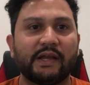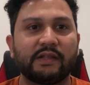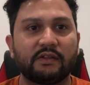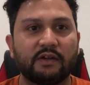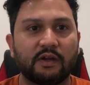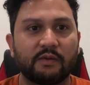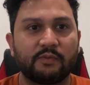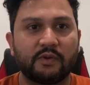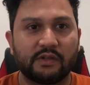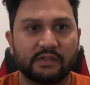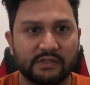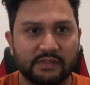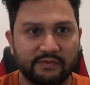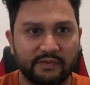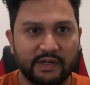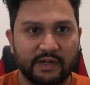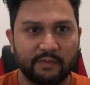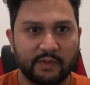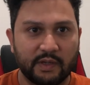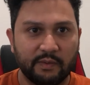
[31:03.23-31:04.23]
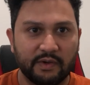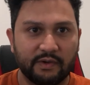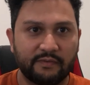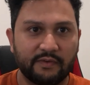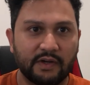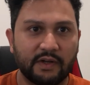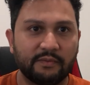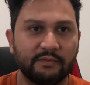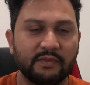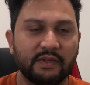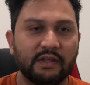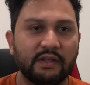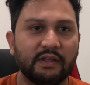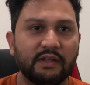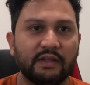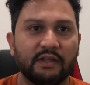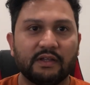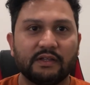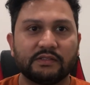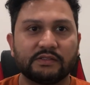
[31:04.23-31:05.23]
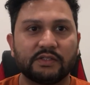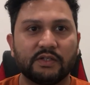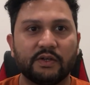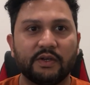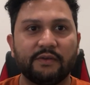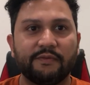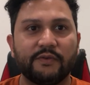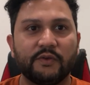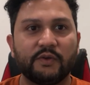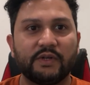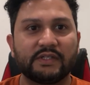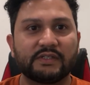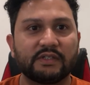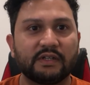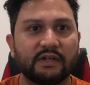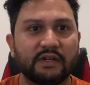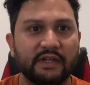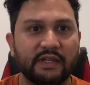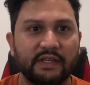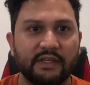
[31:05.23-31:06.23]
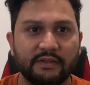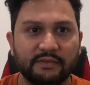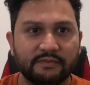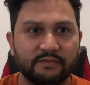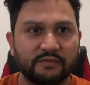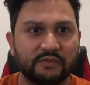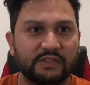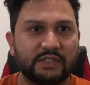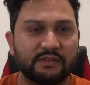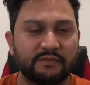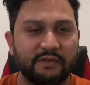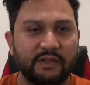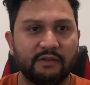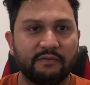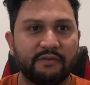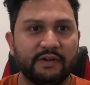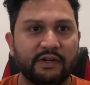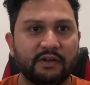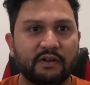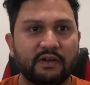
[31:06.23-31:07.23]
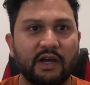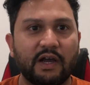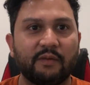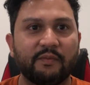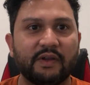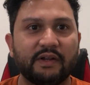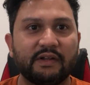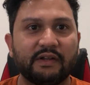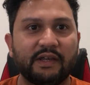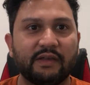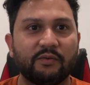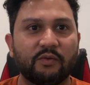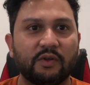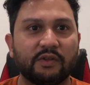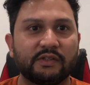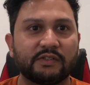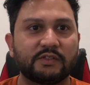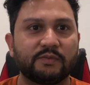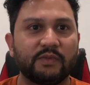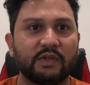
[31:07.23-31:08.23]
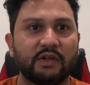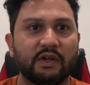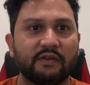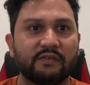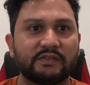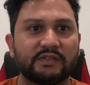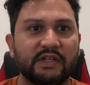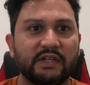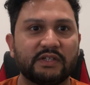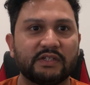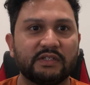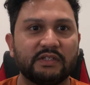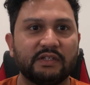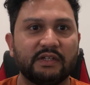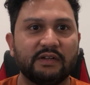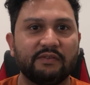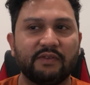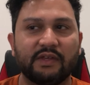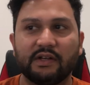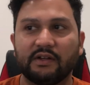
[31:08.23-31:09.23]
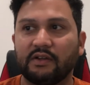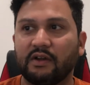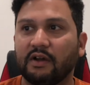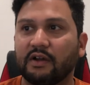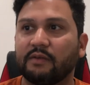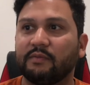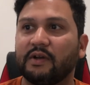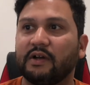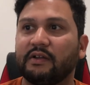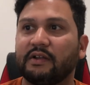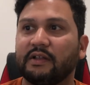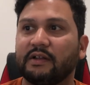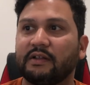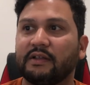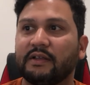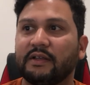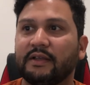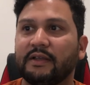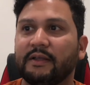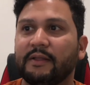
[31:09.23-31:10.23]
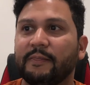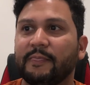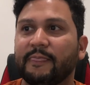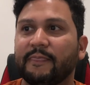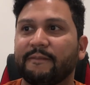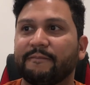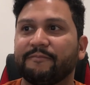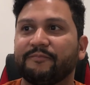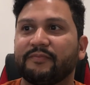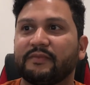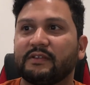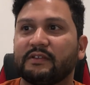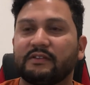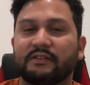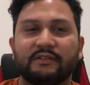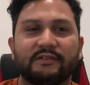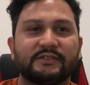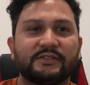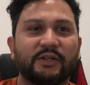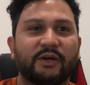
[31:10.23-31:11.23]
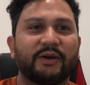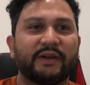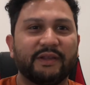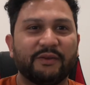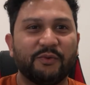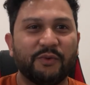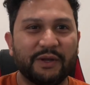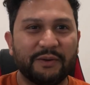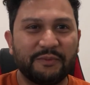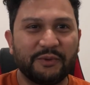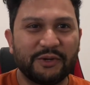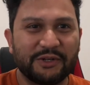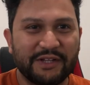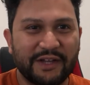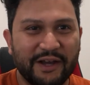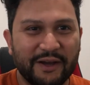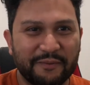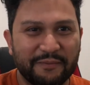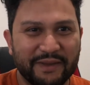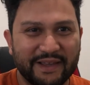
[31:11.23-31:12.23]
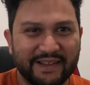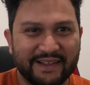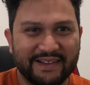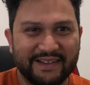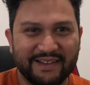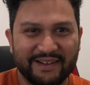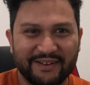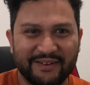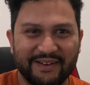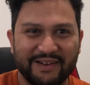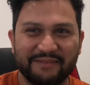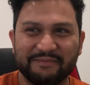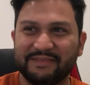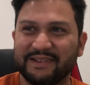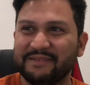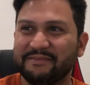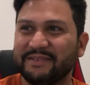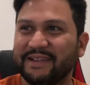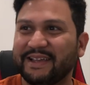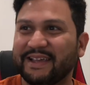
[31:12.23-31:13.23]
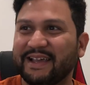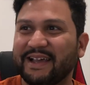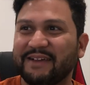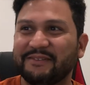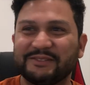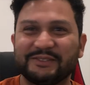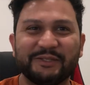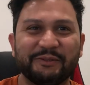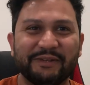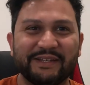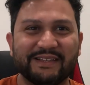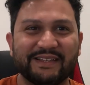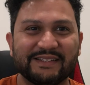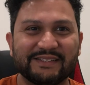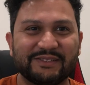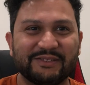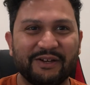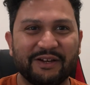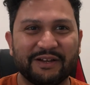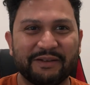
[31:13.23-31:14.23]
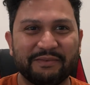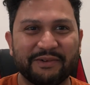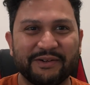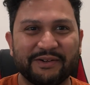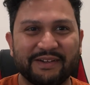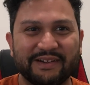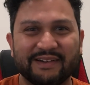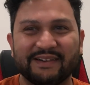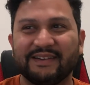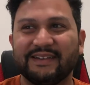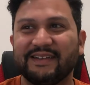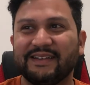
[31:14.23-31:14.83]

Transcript: thought process and where I'm coming from. So if you disagree, just feel free to comment. I want this to be a conversation and we can talk about it. Sorry, one more topic. I'm like, I have so many things to talk about here,